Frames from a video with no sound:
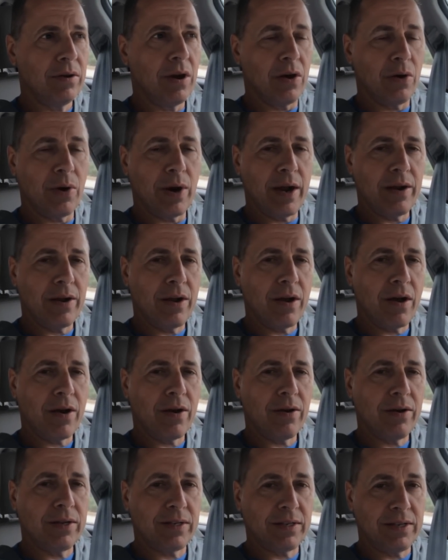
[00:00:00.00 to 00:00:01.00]

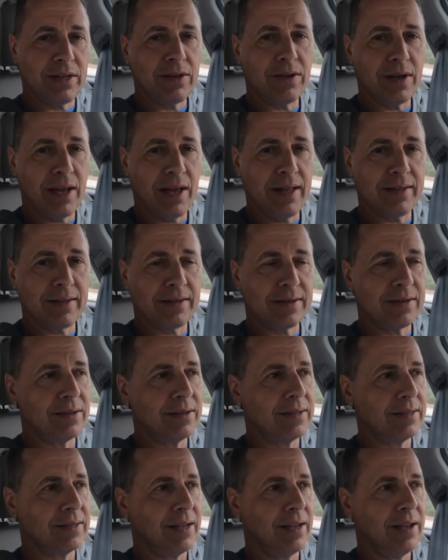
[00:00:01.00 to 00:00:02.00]
granddaughter still gets to
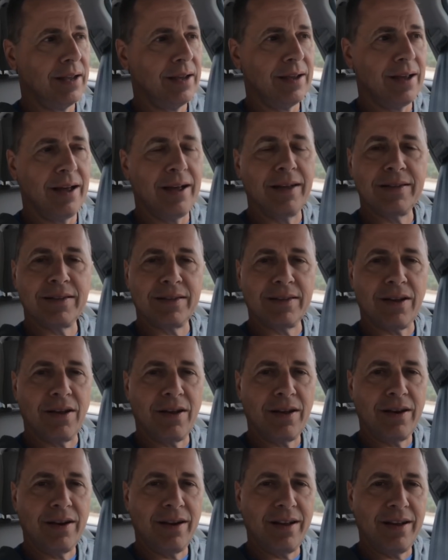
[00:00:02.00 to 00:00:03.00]
see us
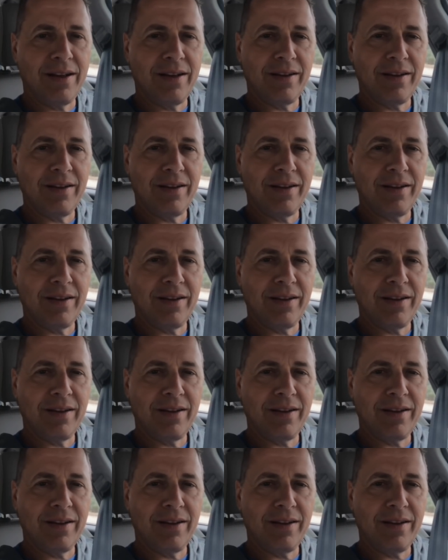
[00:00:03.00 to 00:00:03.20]
on the